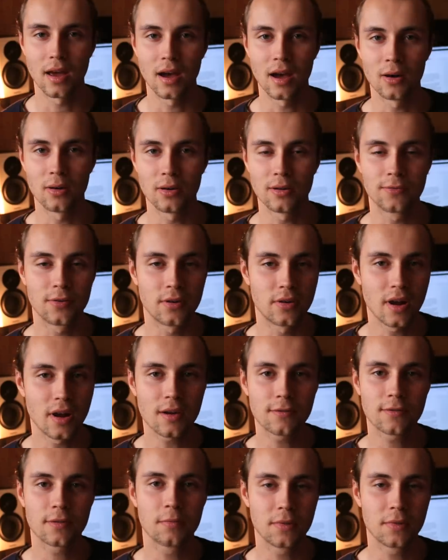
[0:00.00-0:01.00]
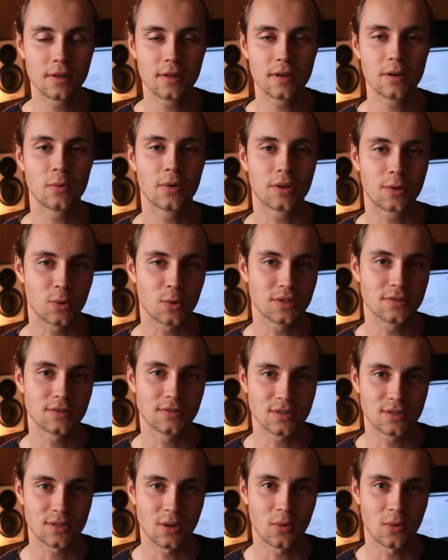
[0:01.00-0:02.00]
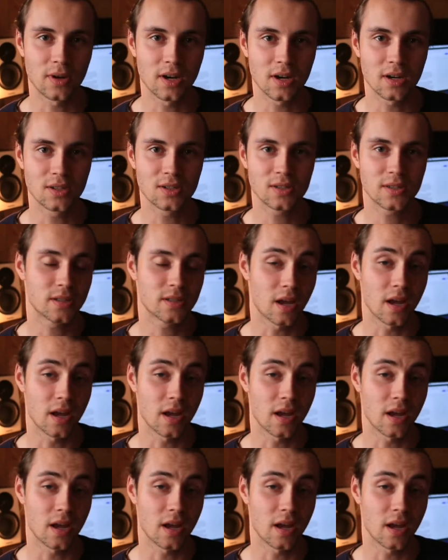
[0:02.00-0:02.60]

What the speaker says: Now, if you're not familiar with Queens of the Stone Age,